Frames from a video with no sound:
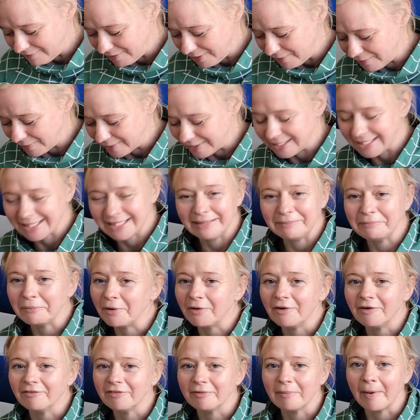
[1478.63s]
If you want to see
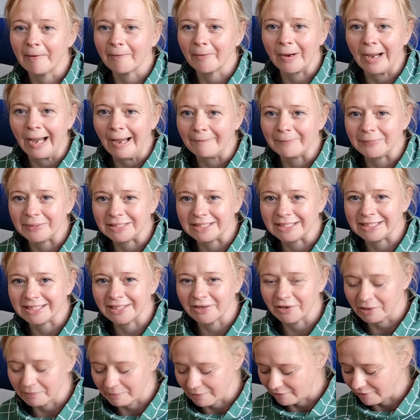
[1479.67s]
more of them, I'm quite happy to show
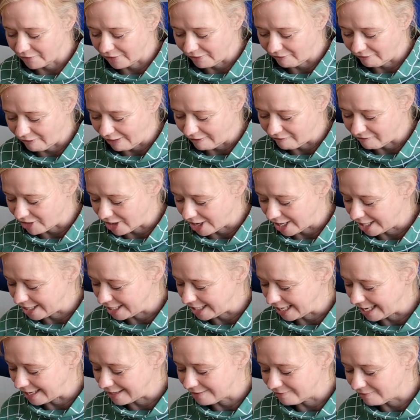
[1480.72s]
you my very favourite at
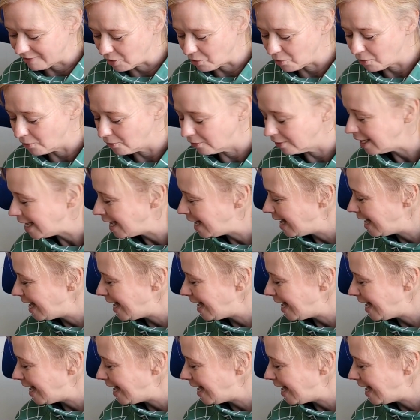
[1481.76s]
the end of it all.